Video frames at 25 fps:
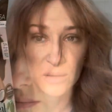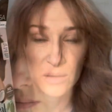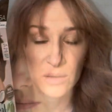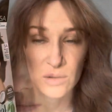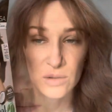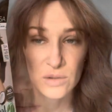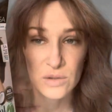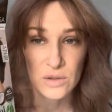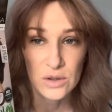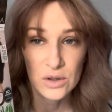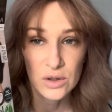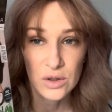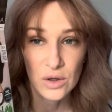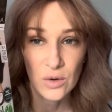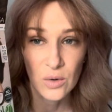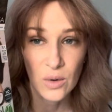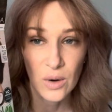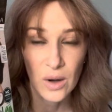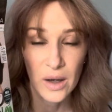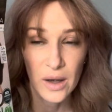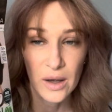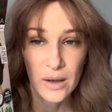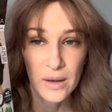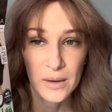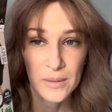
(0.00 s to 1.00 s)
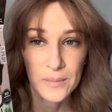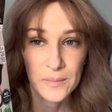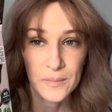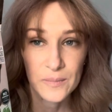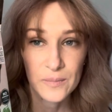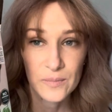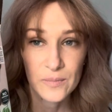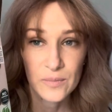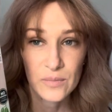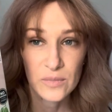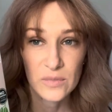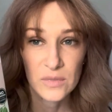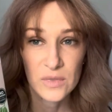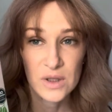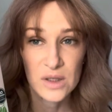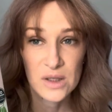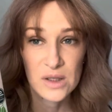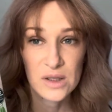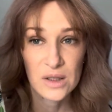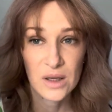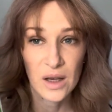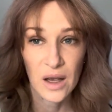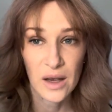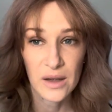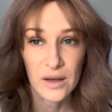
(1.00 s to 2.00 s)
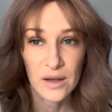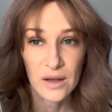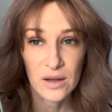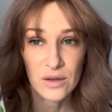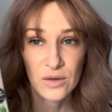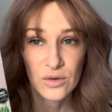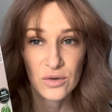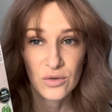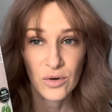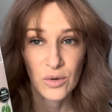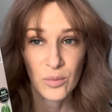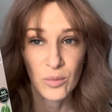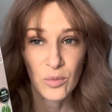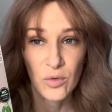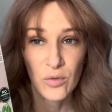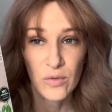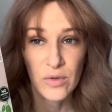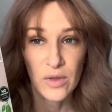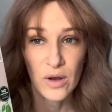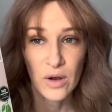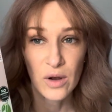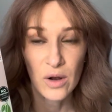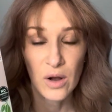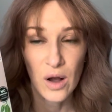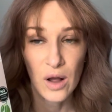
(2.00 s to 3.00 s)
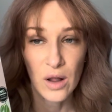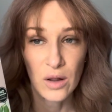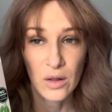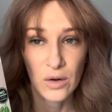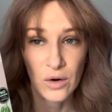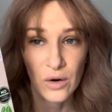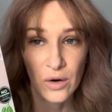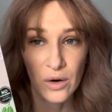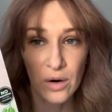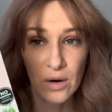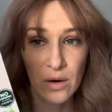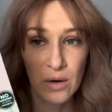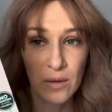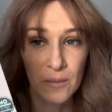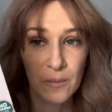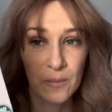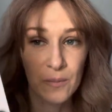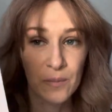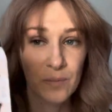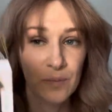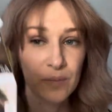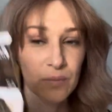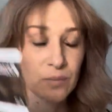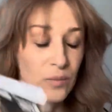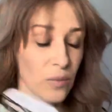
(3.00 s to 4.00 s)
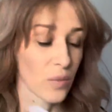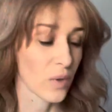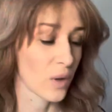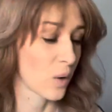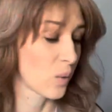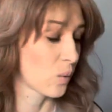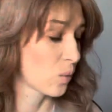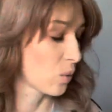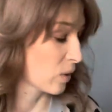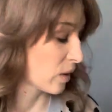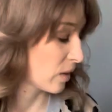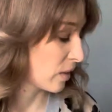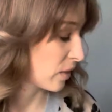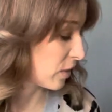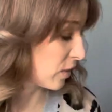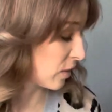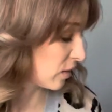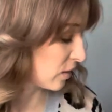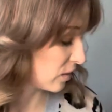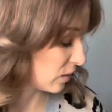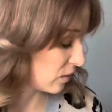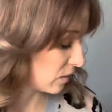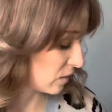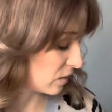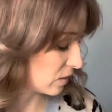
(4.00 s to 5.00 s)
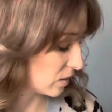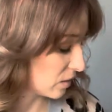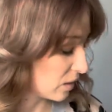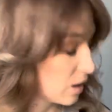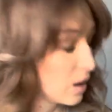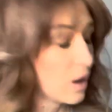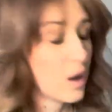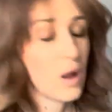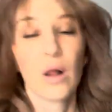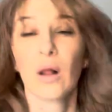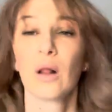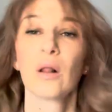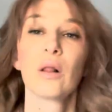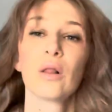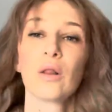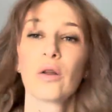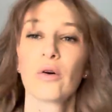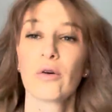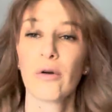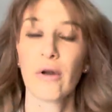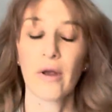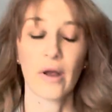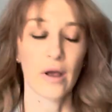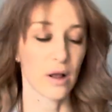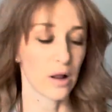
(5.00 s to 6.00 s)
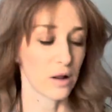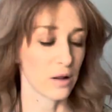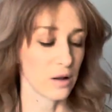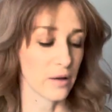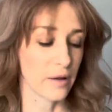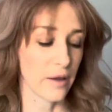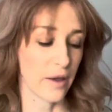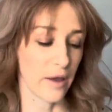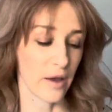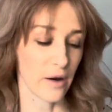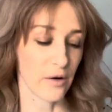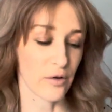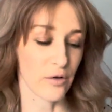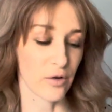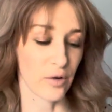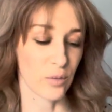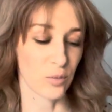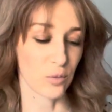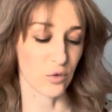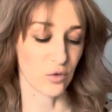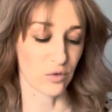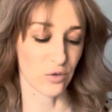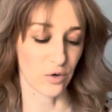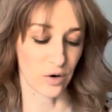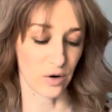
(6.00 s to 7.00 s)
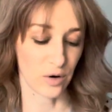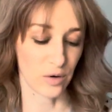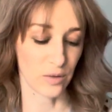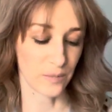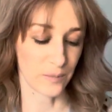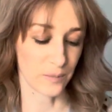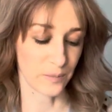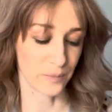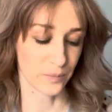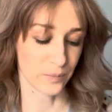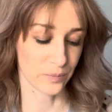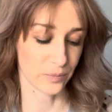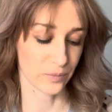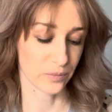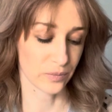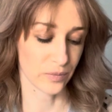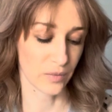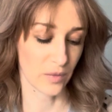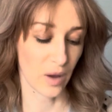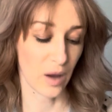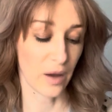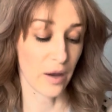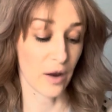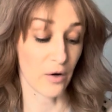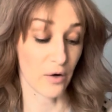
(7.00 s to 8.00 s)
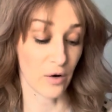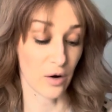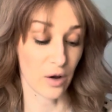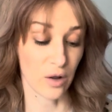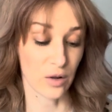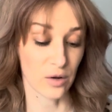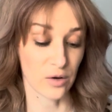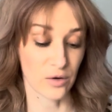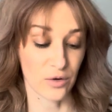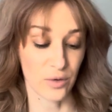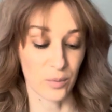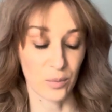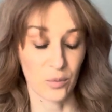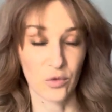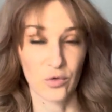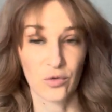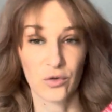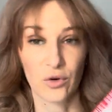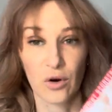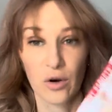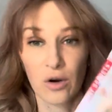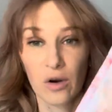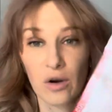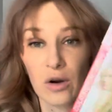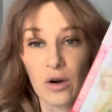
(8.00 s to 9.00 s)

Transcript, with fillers: So I decided to remove the color with L'Oreal hair remover, hair color remover,